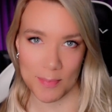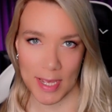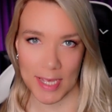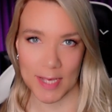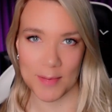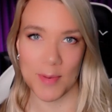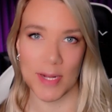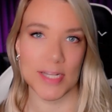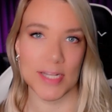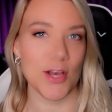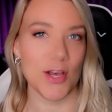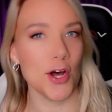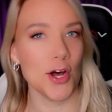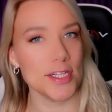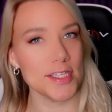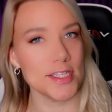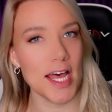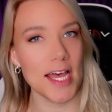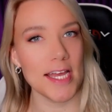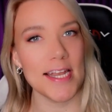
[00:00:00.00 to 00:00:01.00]
make money
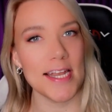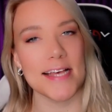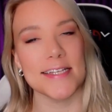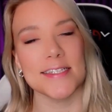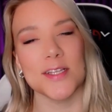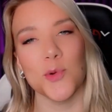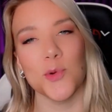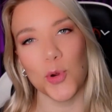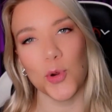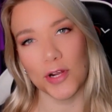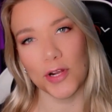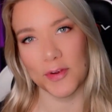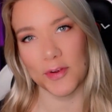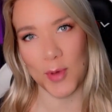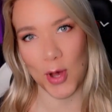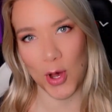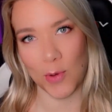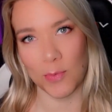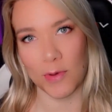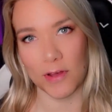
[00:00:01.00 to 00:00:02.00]
online as a
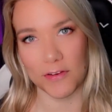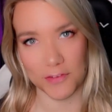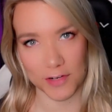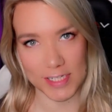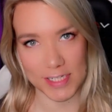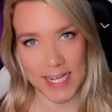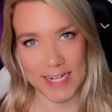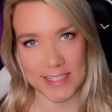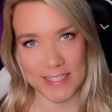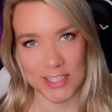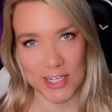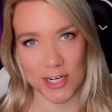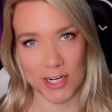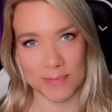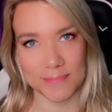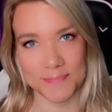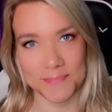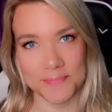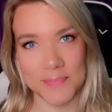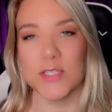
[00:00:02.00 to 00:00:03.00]
work-from-home freelancer.
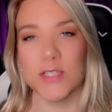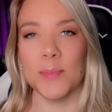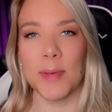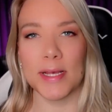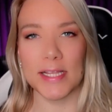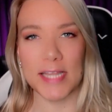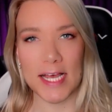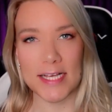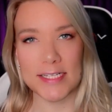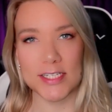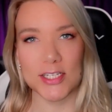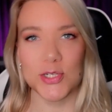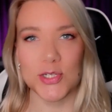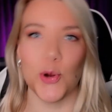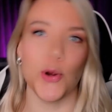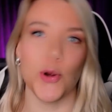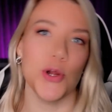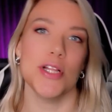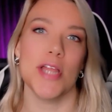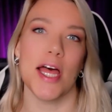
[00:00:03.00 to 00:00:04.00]
So in my last
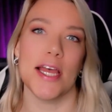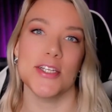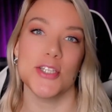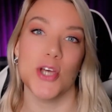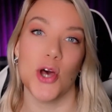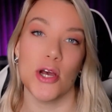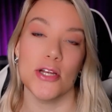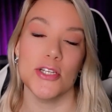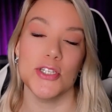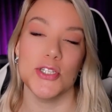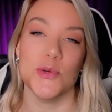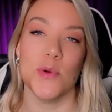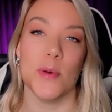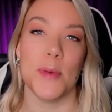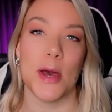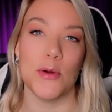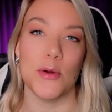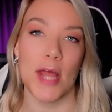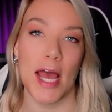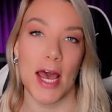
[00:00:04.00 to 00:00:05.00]
tutorial, I talked to you
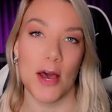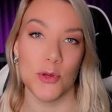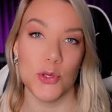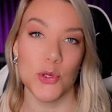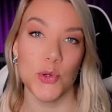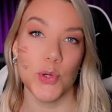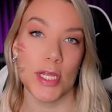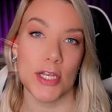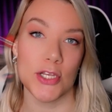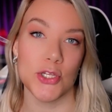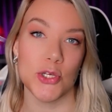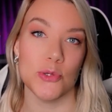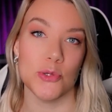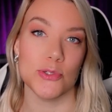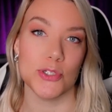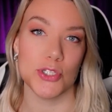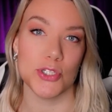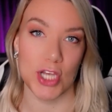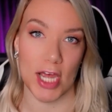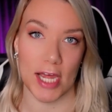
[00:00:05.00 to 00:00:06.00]
about how you can
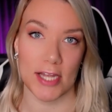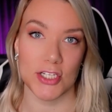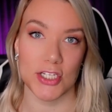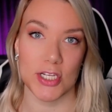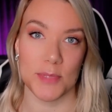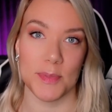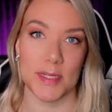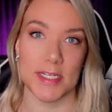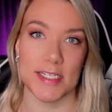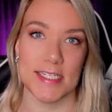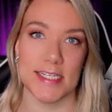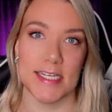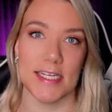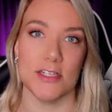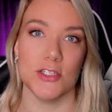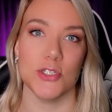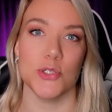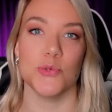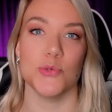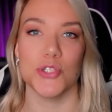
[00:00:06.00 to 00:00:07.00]
use ChatGPT
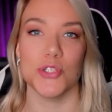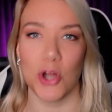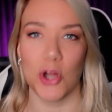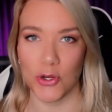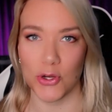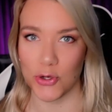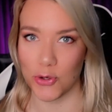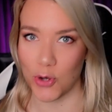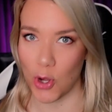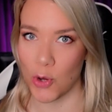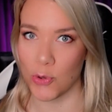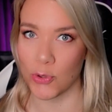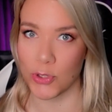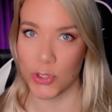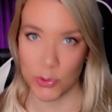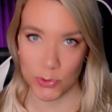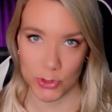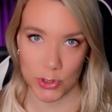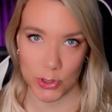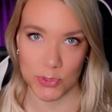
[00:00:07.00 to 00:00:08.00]
to start your own
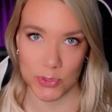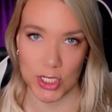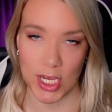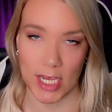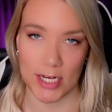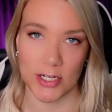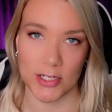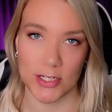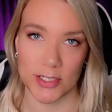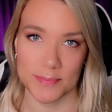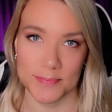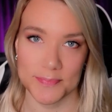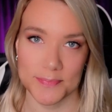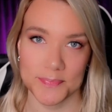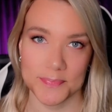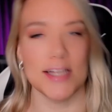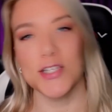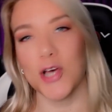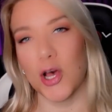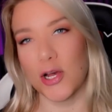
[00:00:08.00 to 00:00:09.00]
YouTube channel.
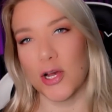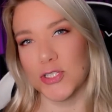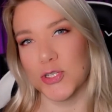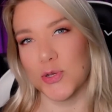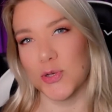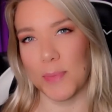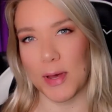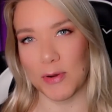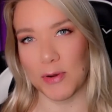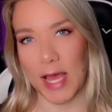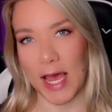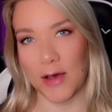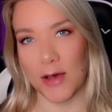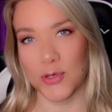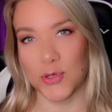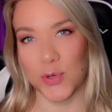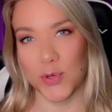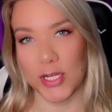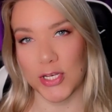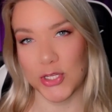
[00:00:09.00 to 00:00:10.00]
I talked to you about how
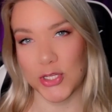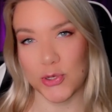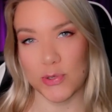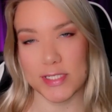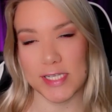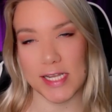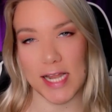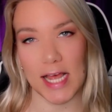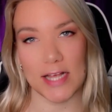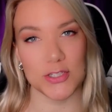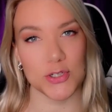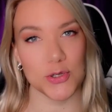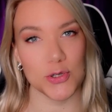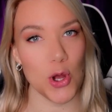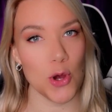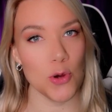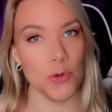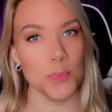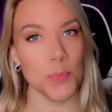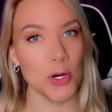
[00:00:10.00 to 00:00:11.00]
you can use it as your
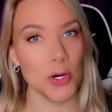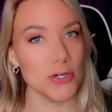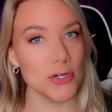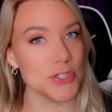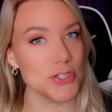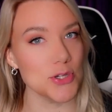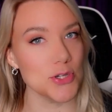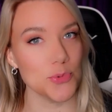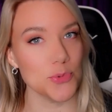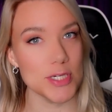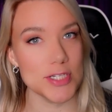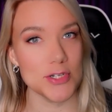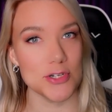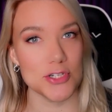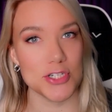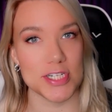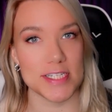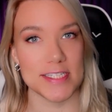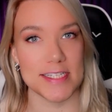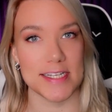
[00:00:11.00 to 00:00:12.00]
own personal
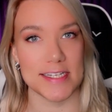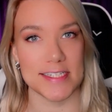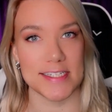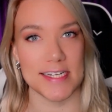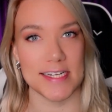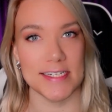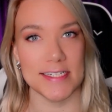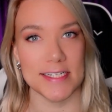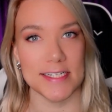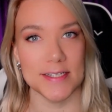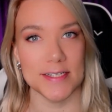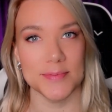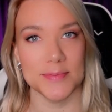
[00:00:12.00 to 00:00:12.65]
research assistant,